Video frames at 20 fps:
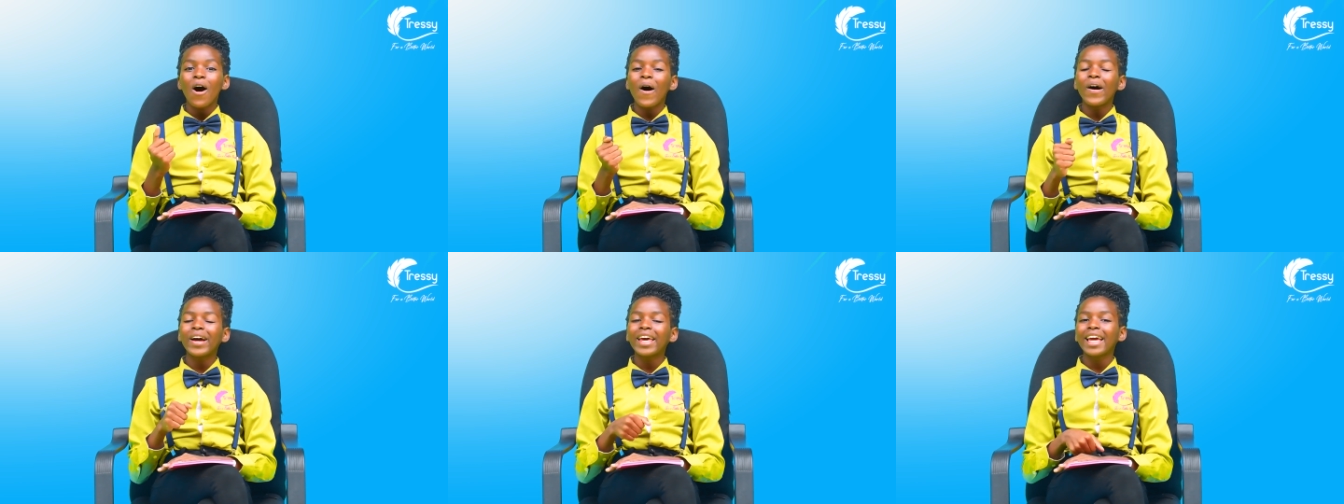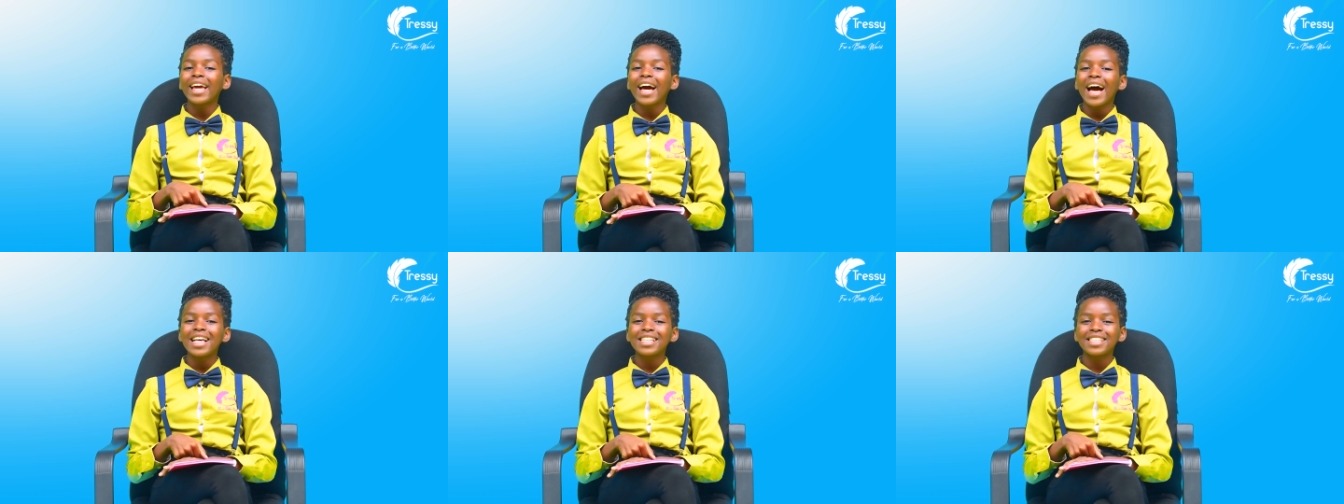
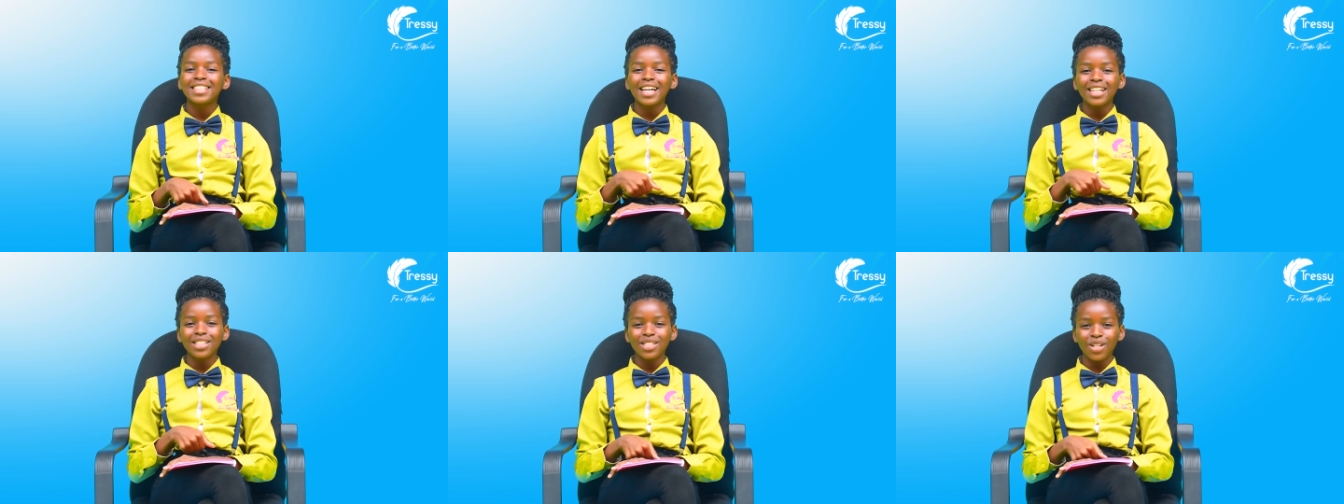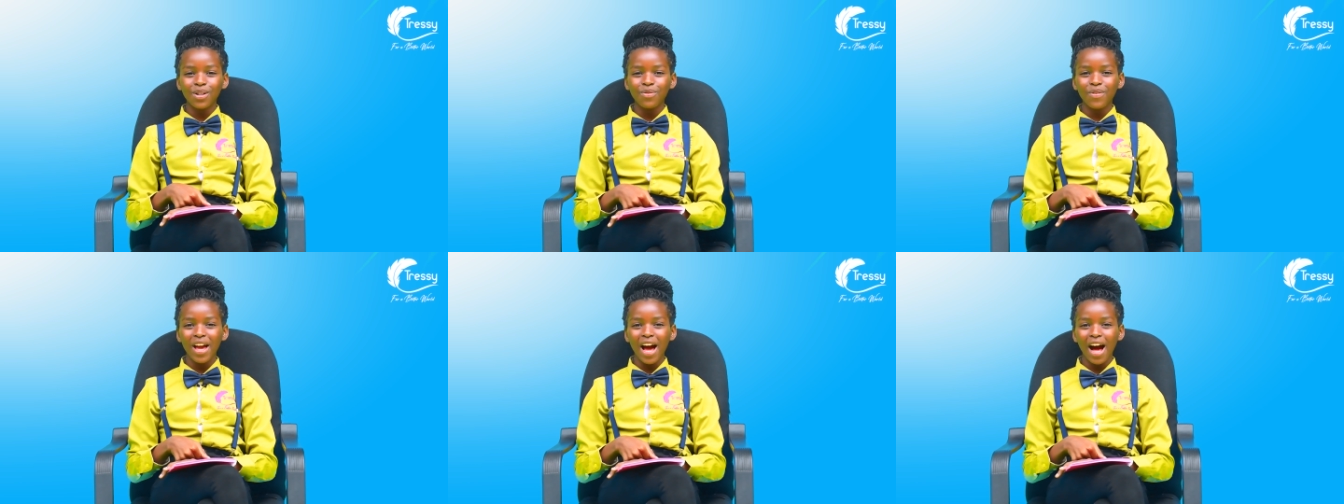Okay guys, that's
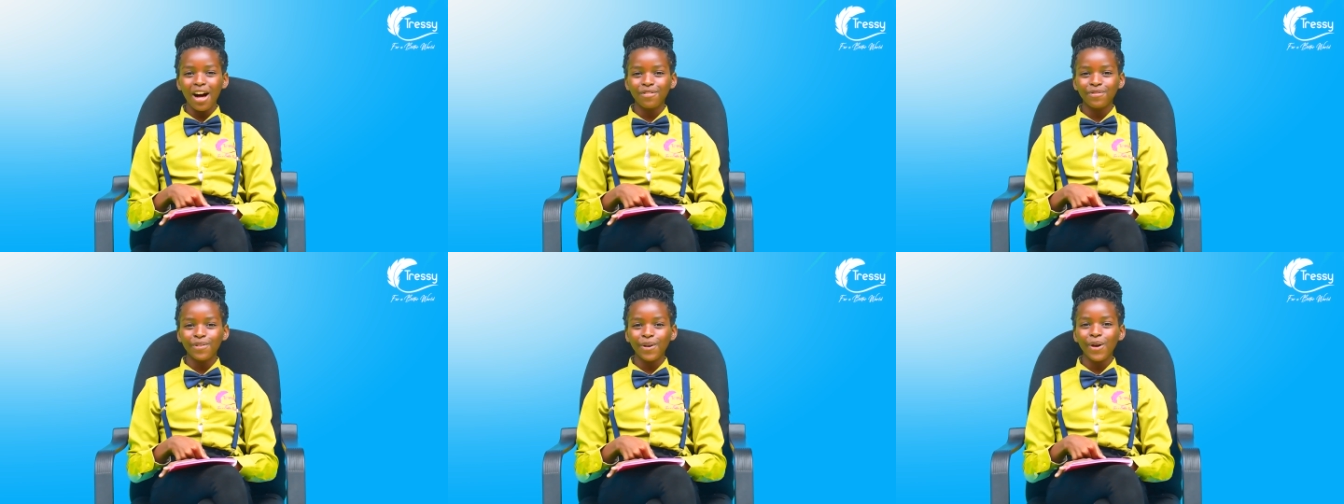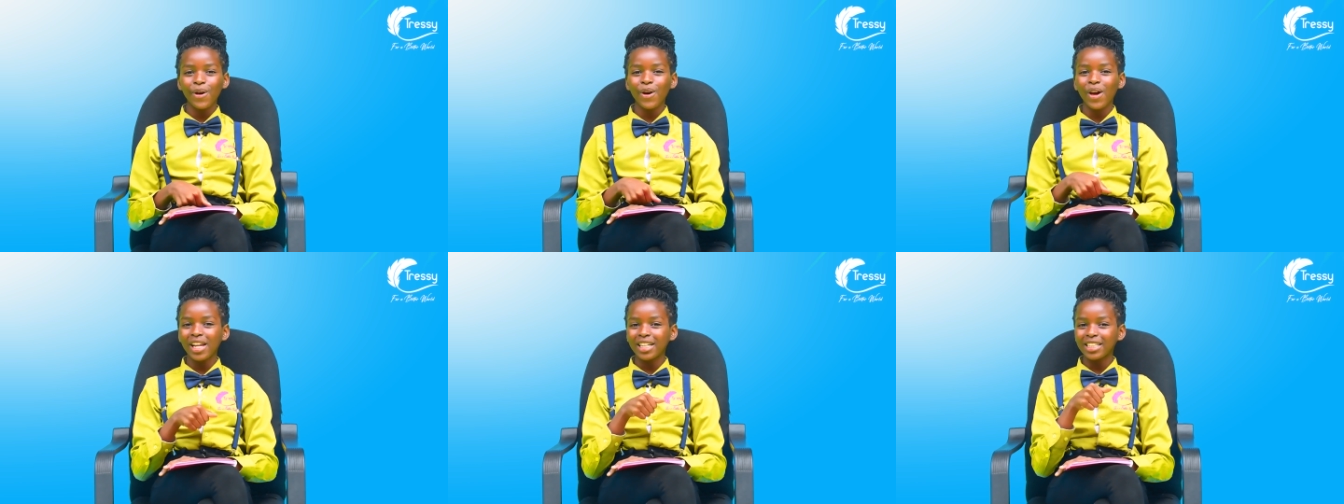all we have for
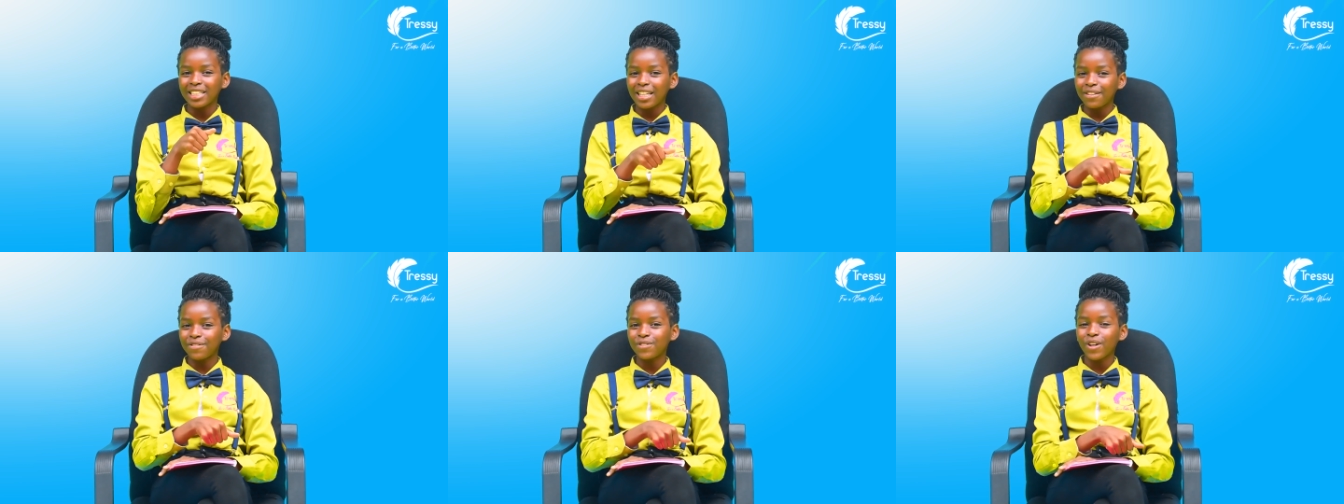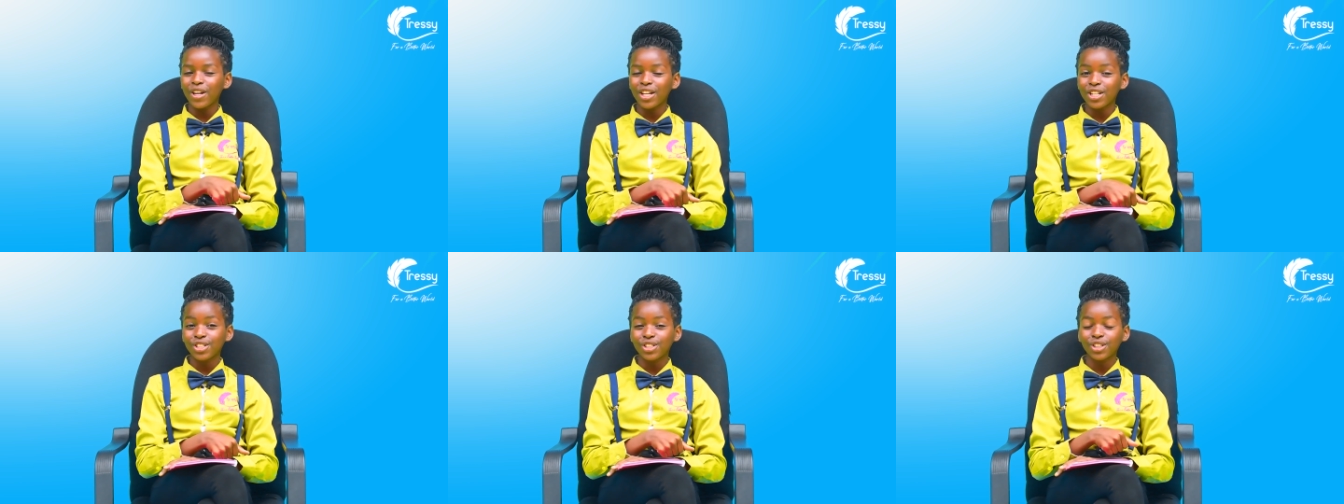you and if
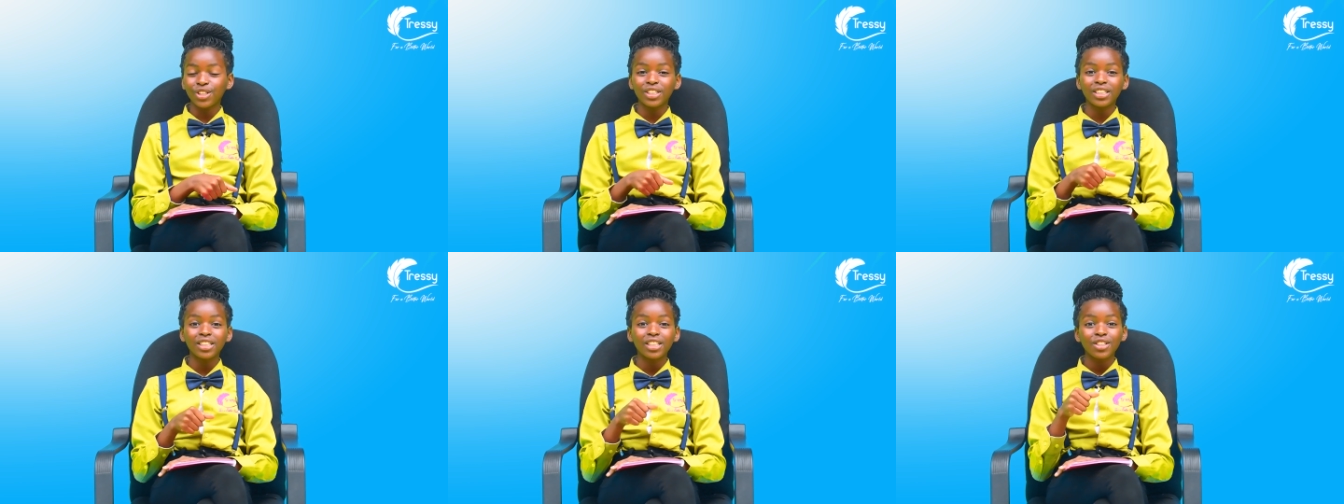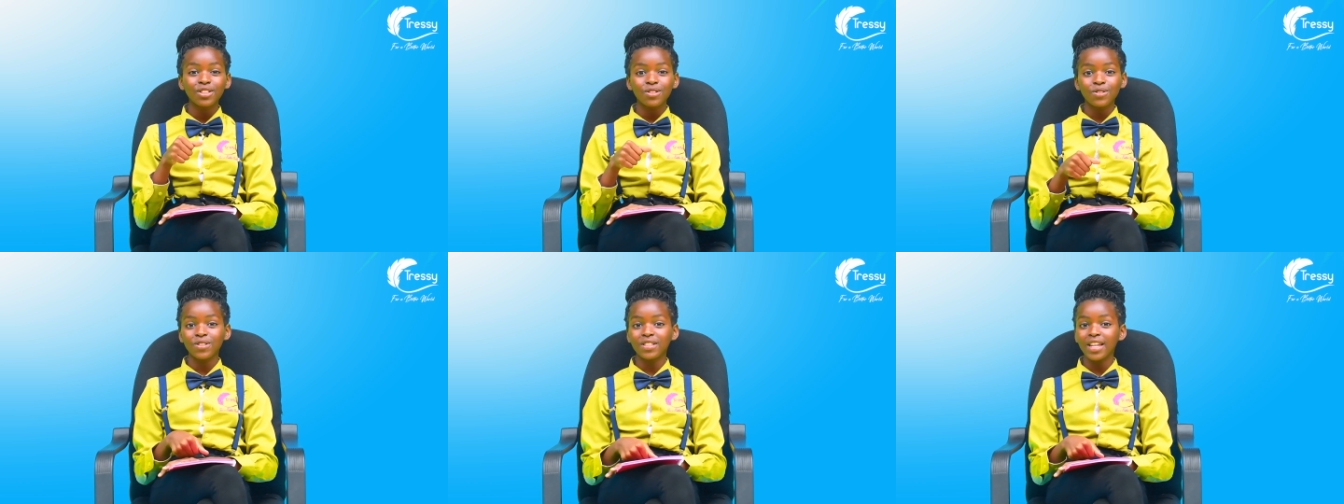you enjoyed
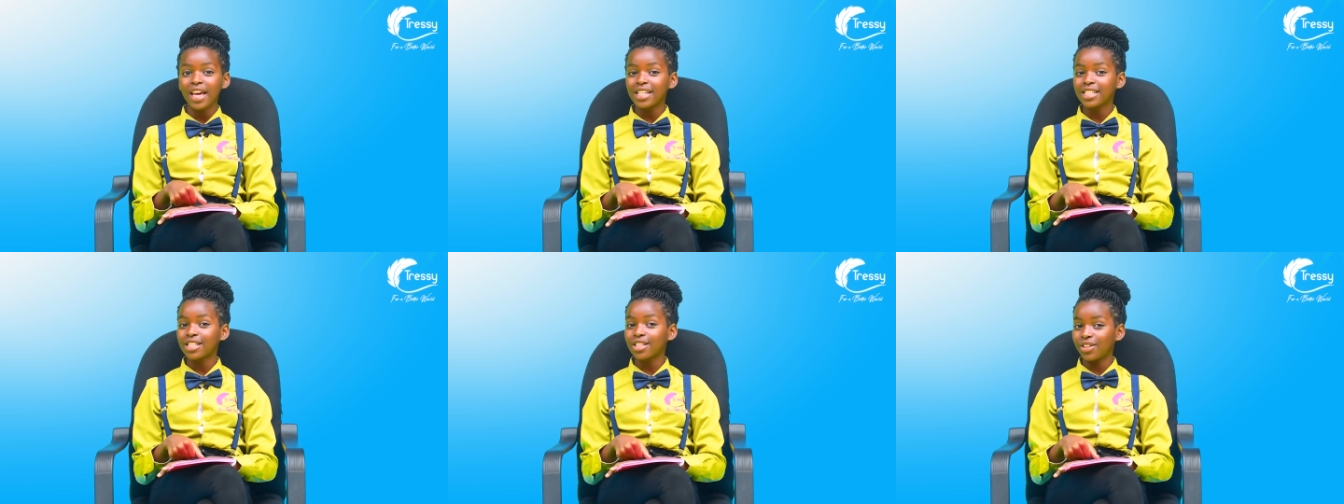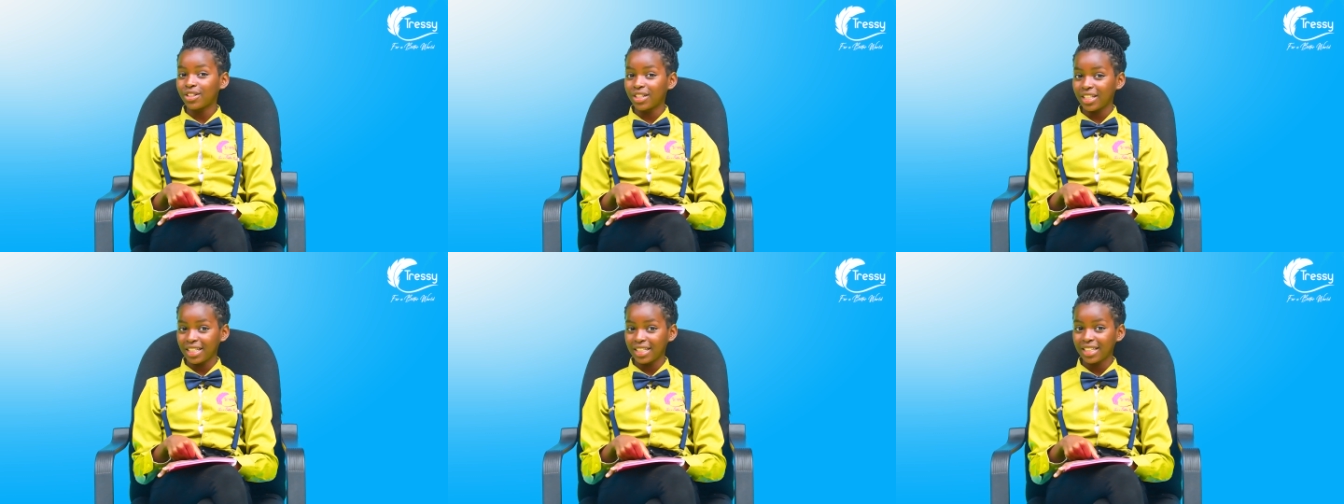today's
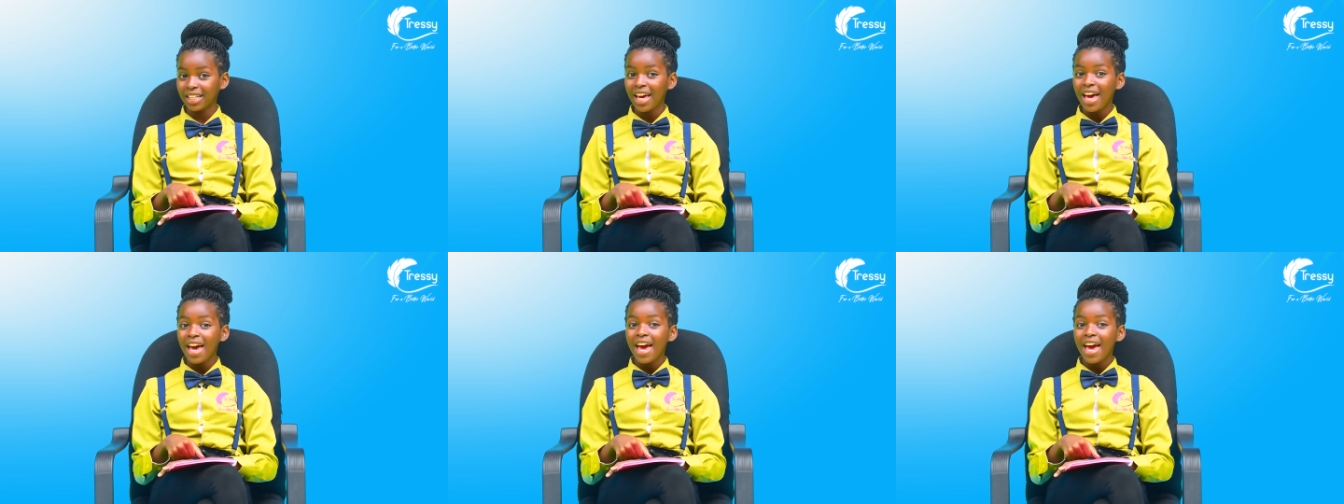learning,